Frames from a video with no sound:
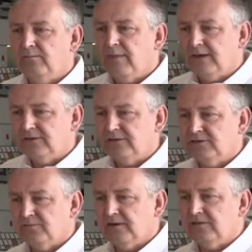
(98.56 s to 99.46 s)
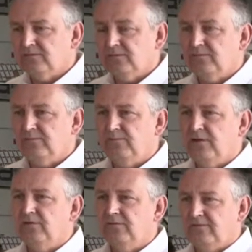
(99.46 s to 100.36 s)
maintenance space with a
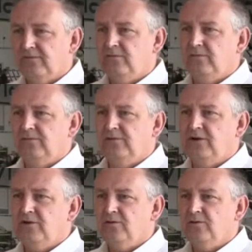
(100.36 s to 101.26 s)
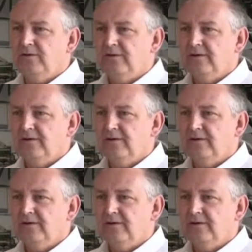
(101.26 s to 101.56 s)
beautiful new